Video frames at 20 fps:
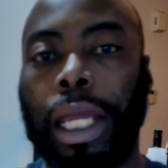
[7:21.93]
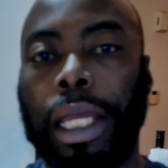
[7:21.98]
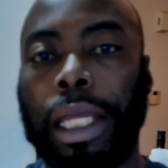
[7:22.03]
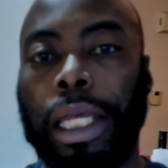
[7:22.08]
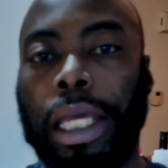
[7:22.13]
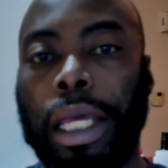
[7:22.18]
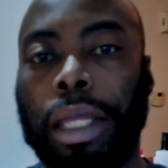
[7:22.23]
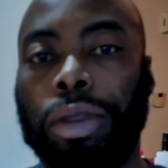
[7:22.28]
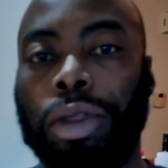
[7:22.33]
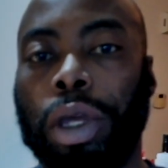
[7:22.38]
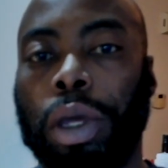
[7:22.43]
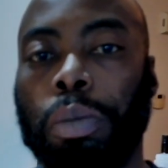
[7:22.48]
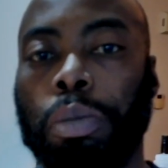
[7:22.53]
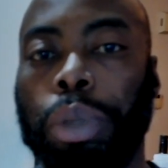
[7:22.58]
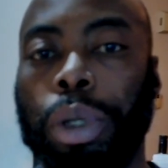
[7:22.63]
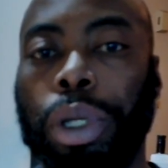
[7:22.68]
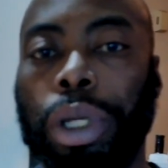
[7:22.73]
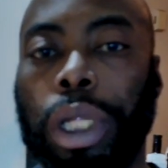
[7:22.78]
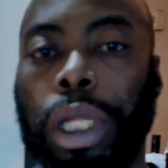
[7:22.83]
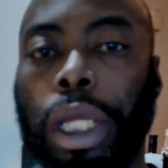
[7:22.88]
and get
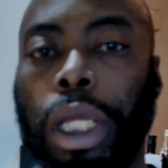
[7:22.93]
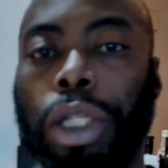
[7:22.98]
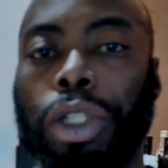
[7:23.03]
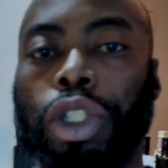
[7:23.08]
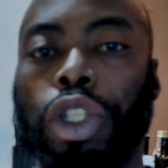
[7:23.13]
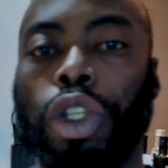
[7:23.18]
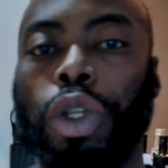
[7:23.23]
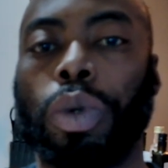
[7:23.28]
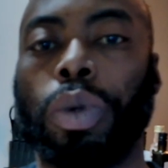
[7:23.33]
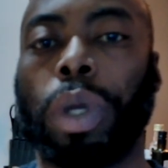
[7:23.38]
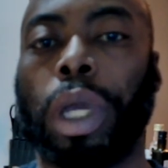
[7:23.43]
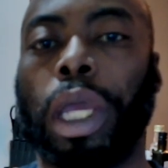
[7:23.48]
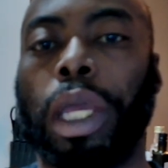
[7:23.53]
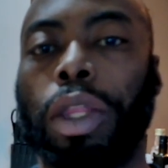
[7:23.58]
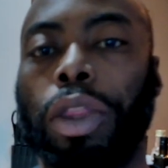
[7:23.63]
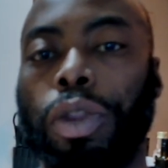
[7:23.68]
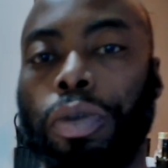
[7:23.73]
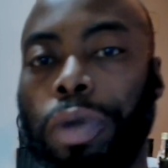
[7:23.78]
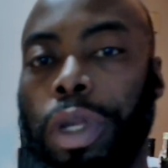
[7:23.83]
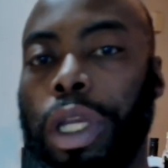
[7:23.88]
them put into
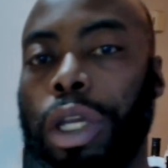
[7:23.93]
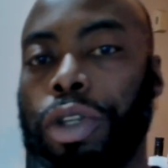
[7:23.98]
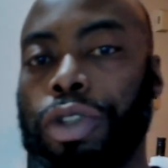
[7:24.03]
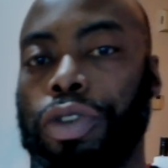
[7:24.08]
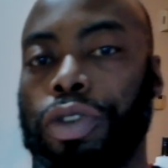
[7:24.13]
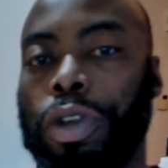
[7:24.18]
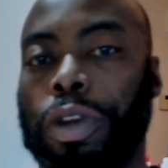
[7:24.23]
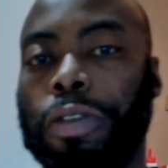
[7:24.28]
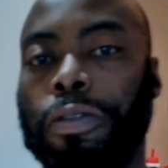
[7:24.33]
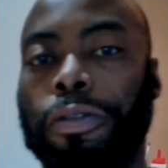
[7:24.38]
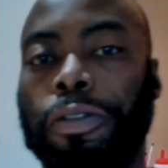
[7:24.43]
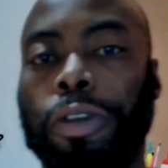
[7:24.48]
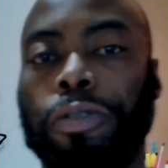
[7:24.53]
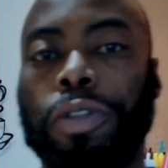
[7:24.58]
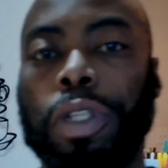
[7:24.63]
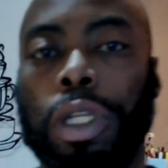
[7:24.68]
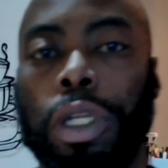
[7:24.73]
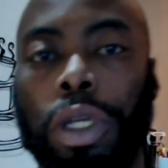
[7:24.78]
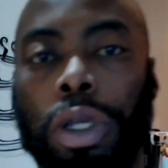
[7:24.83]
a 350